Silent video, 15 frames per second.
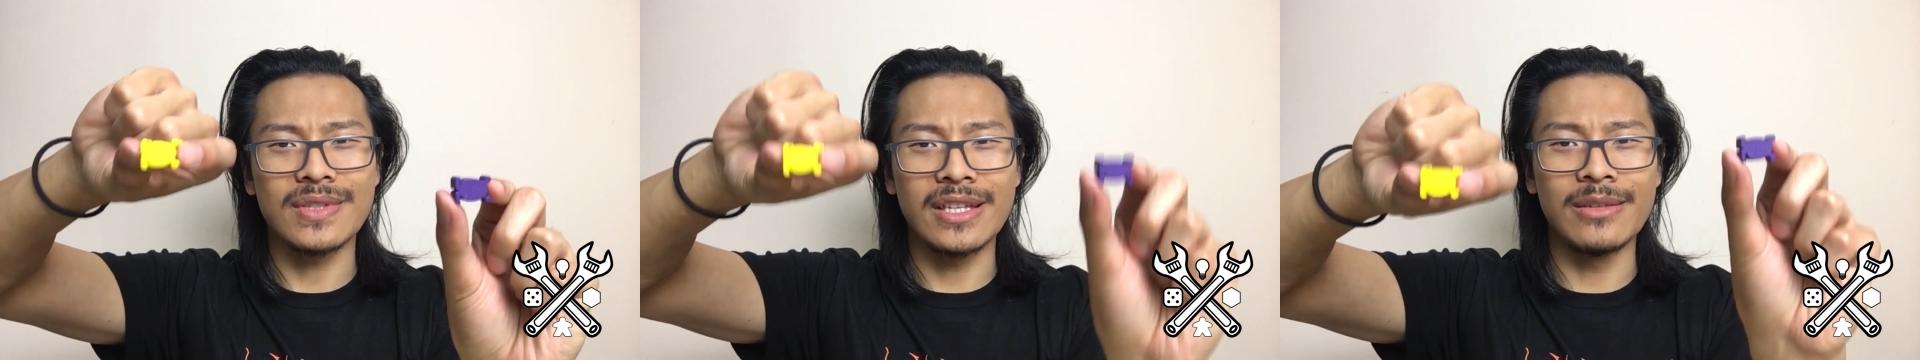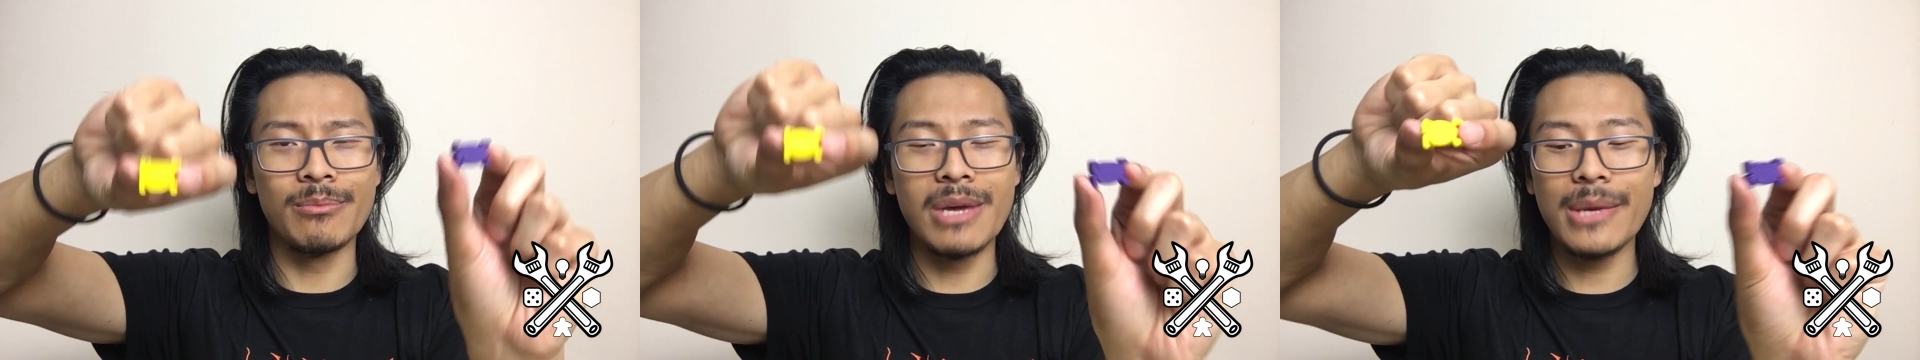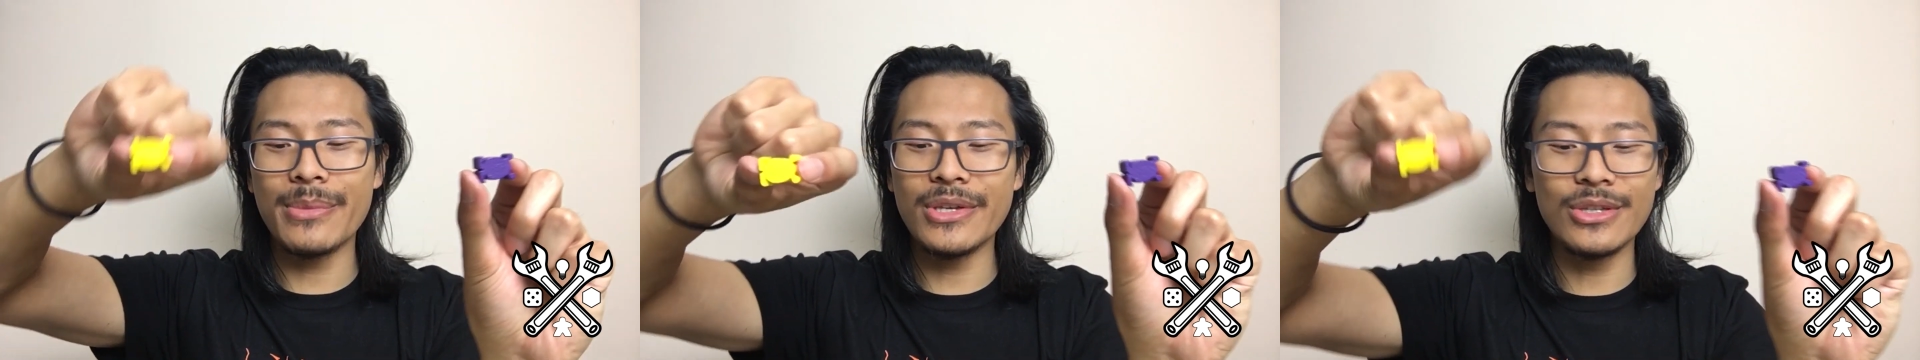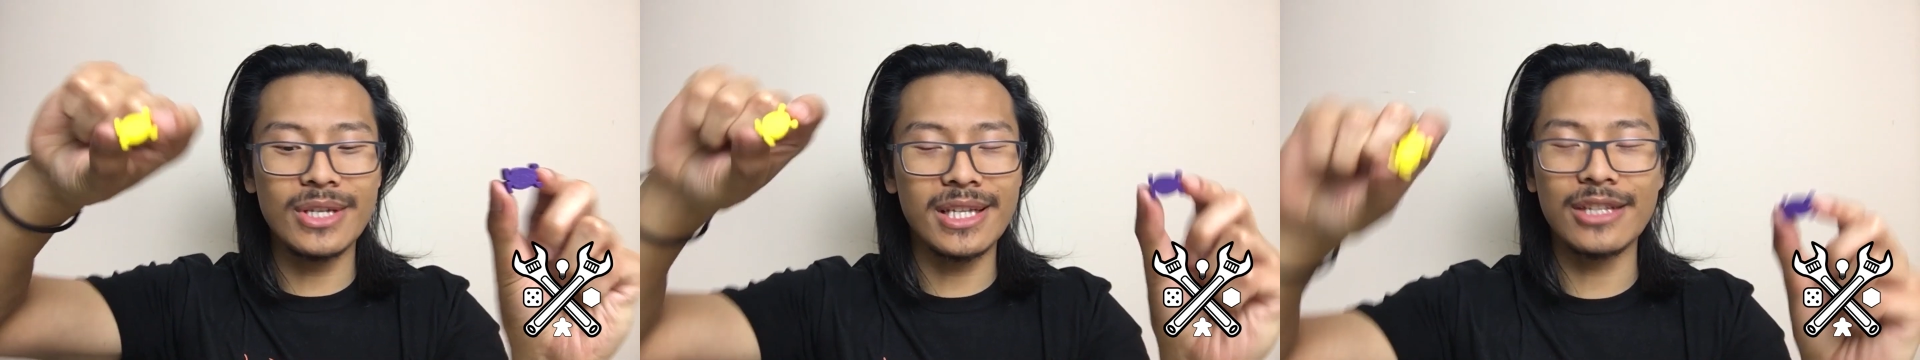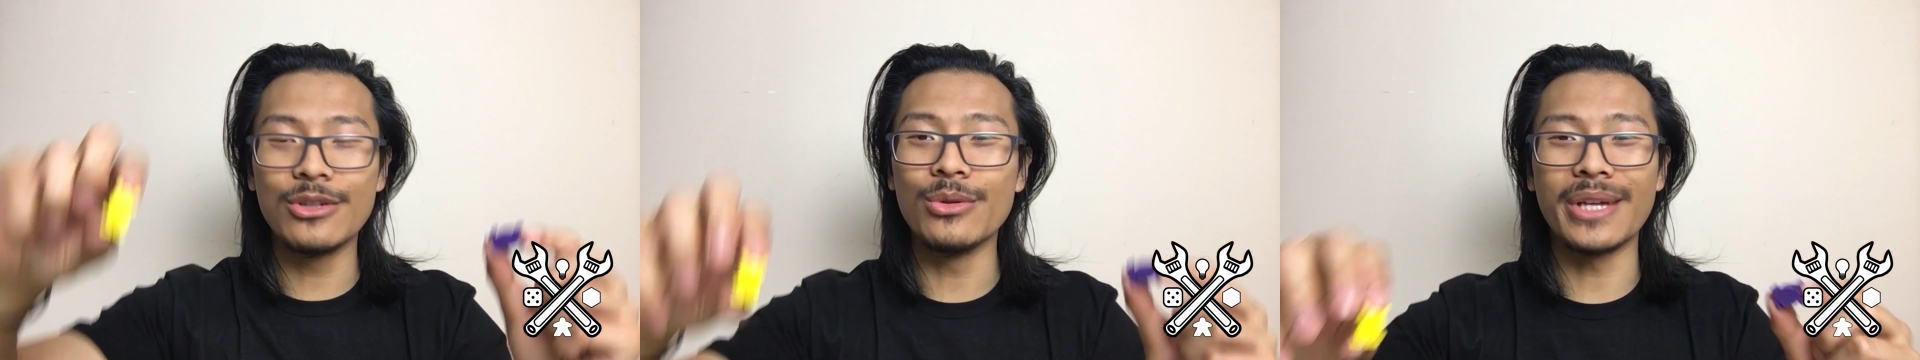and maybe you
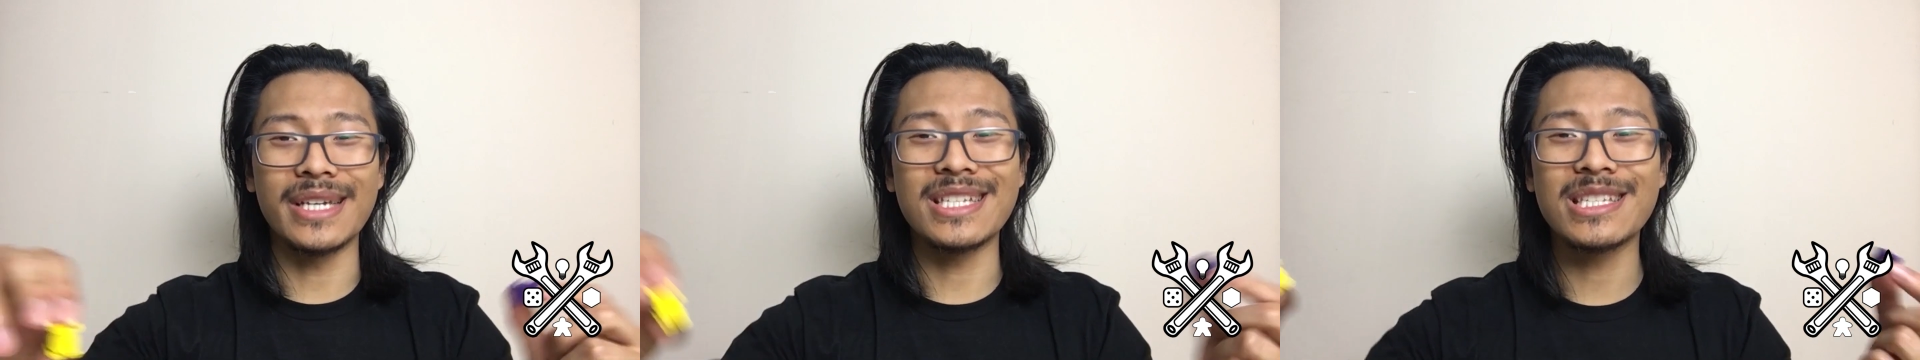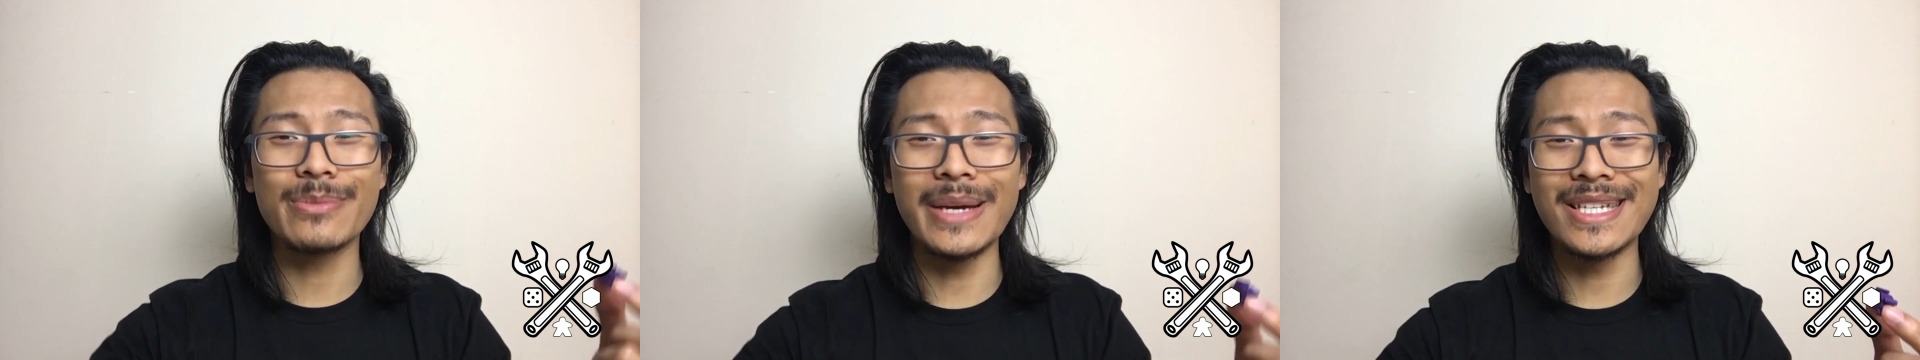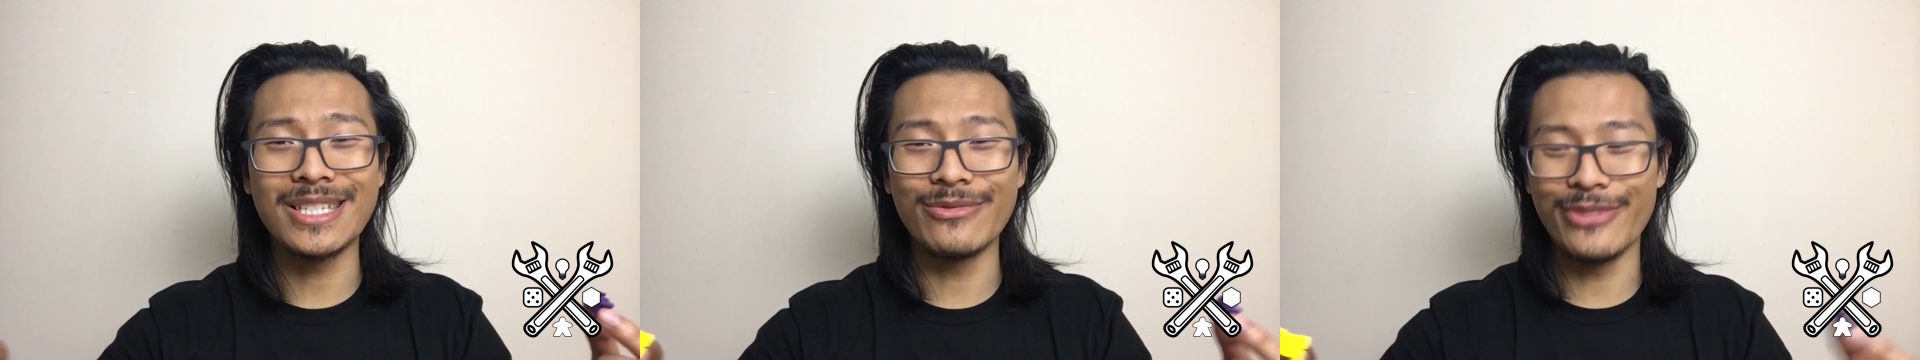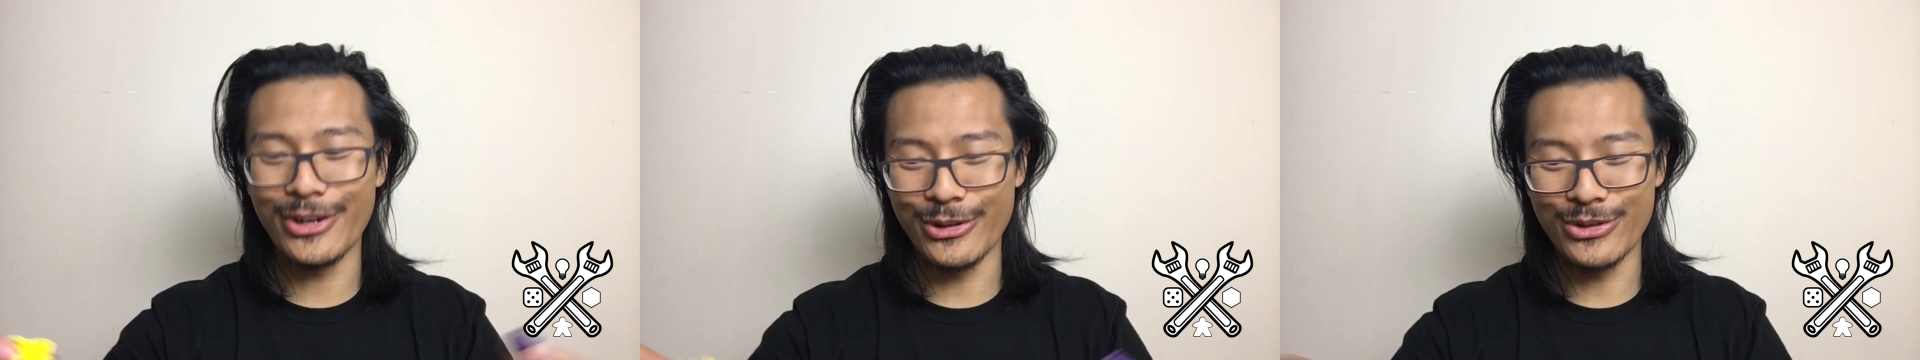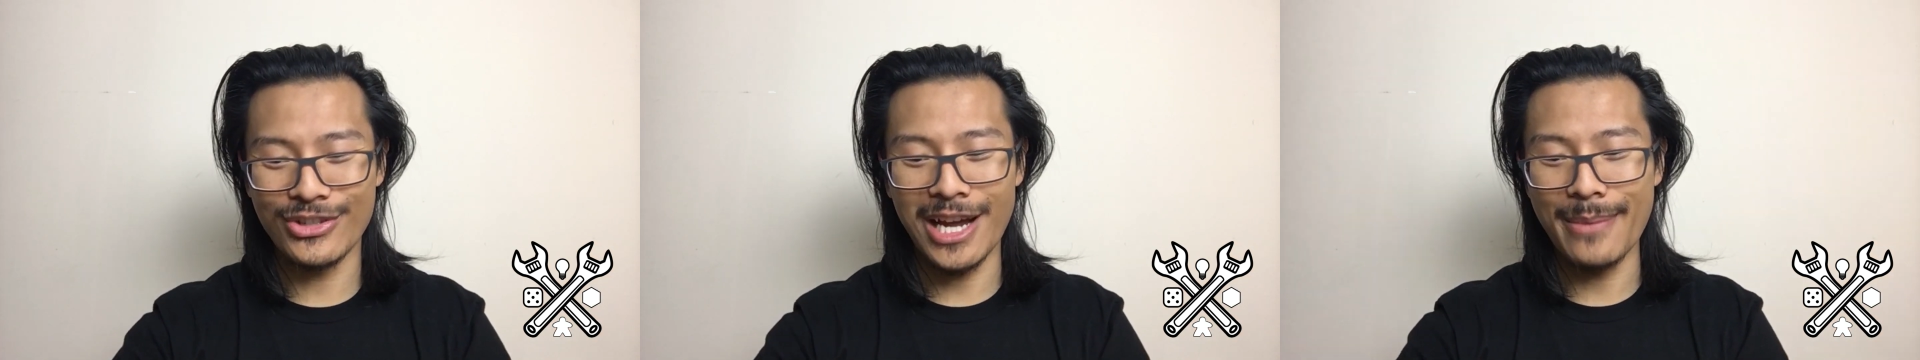can do like a Space
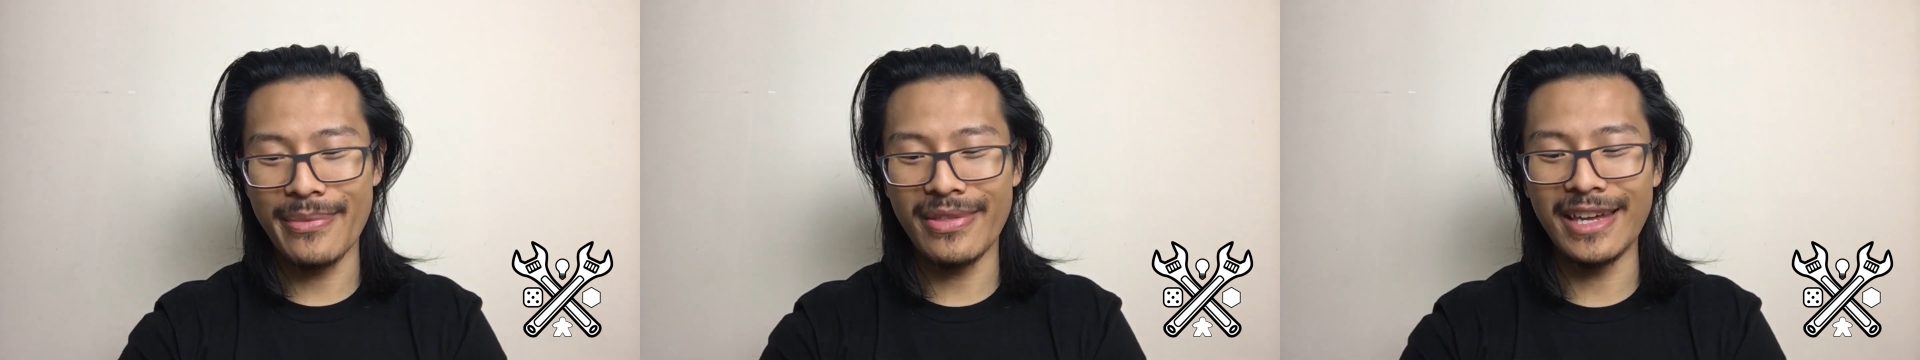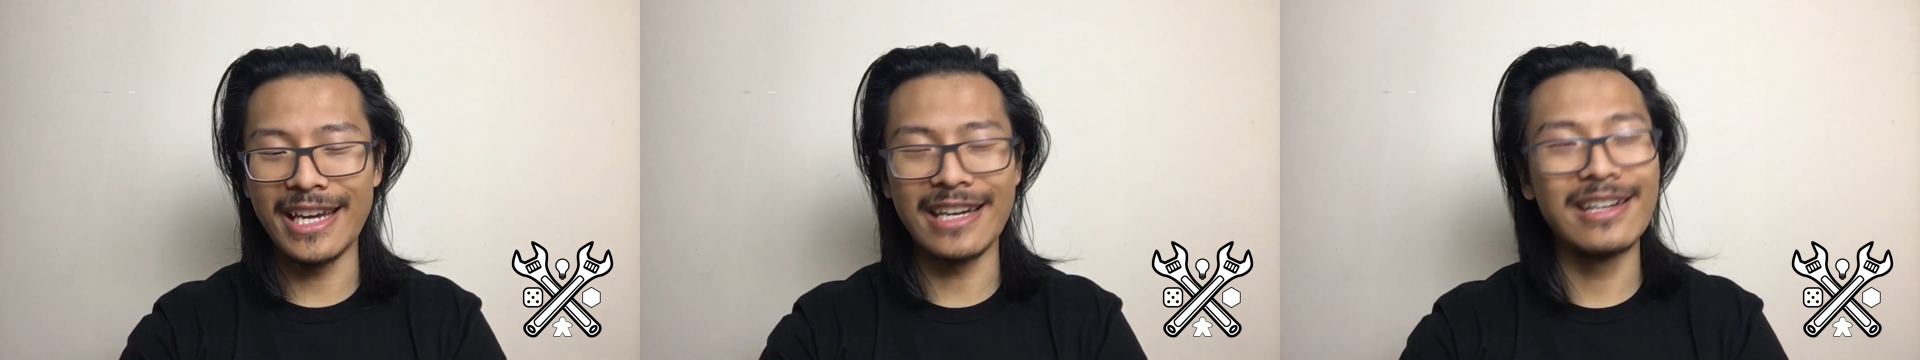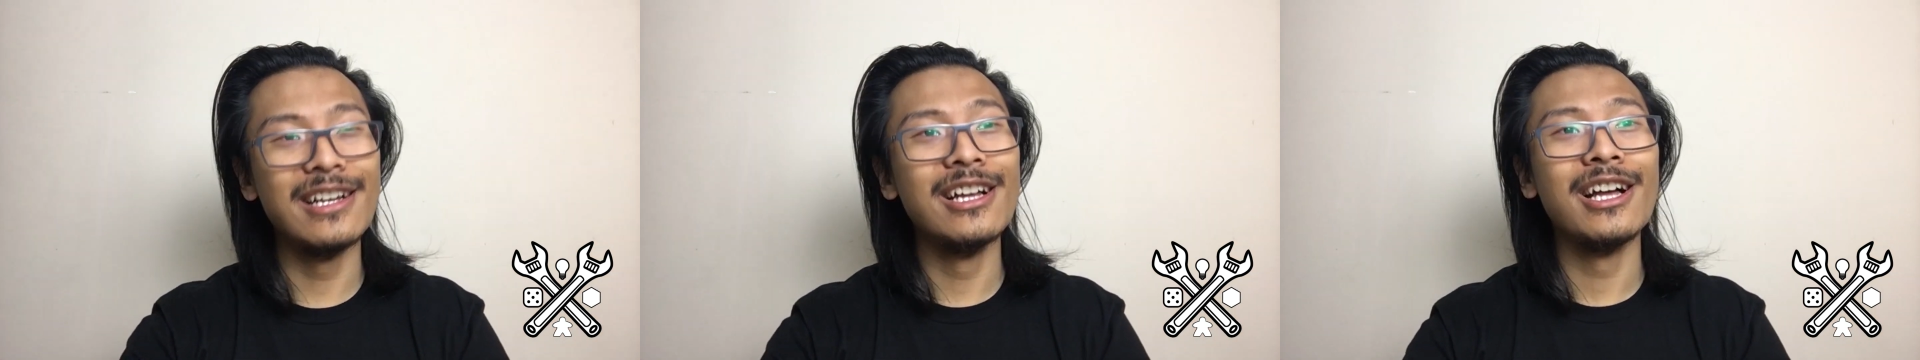Invaders type thing.